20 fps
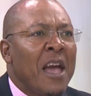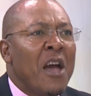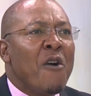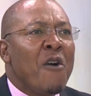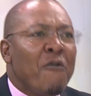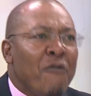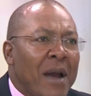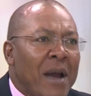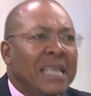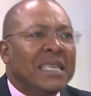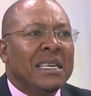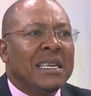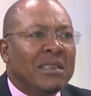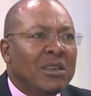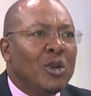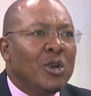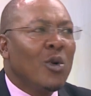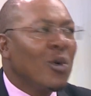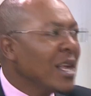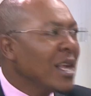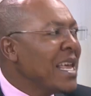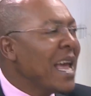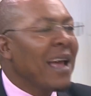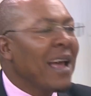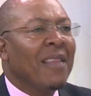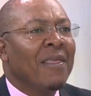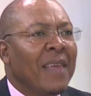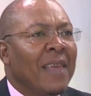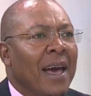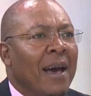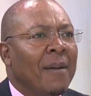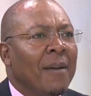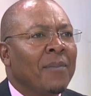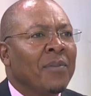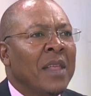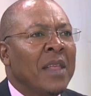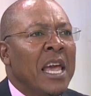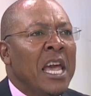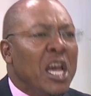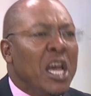fighting, you know, here and there.
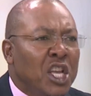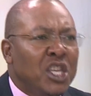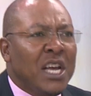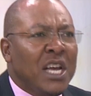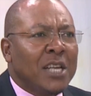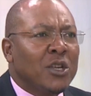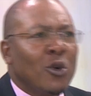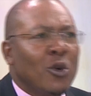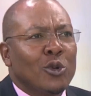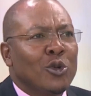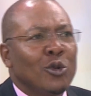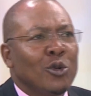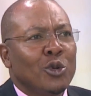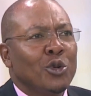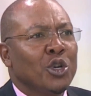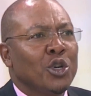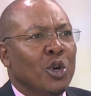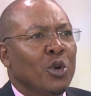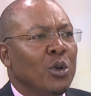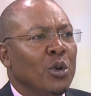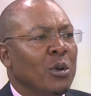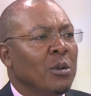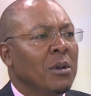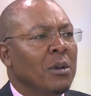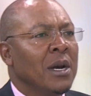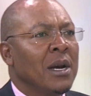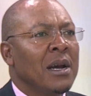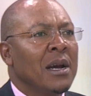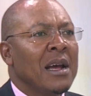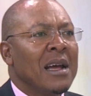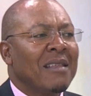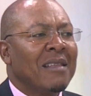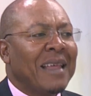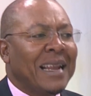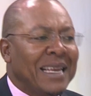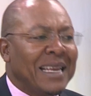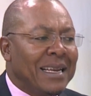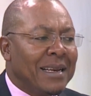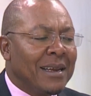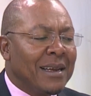It just goes on to show you
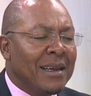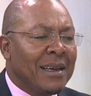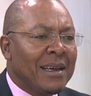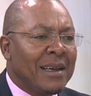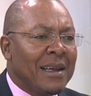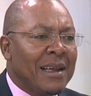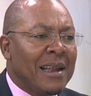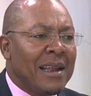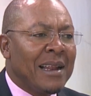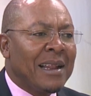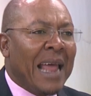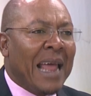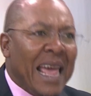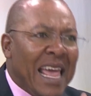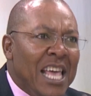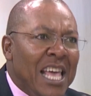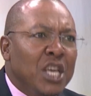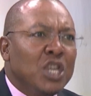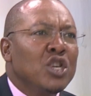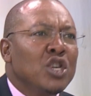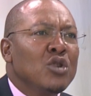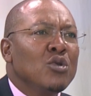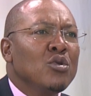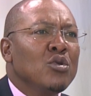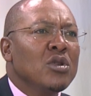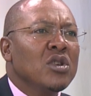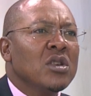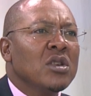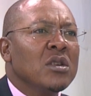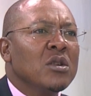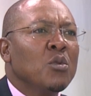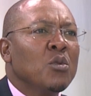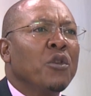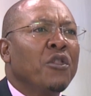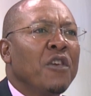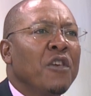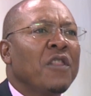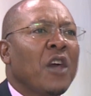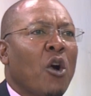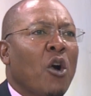that the issues
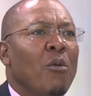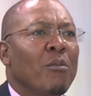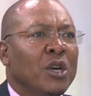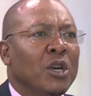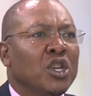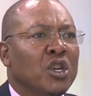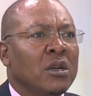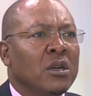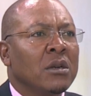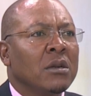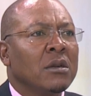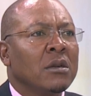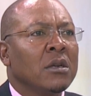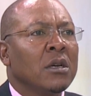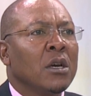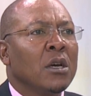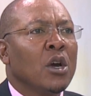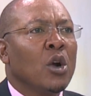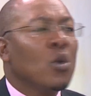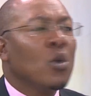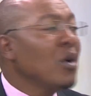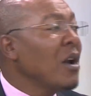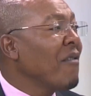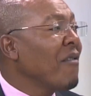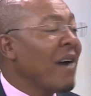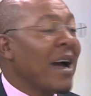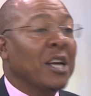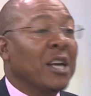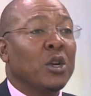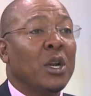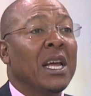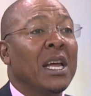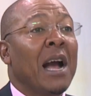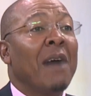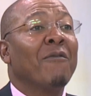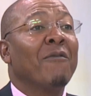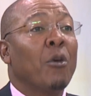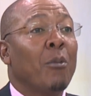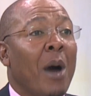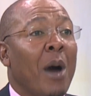within the commission could have actually
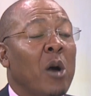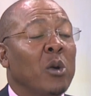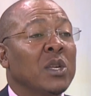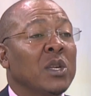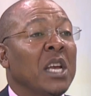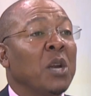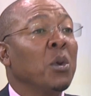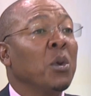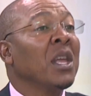come from outside.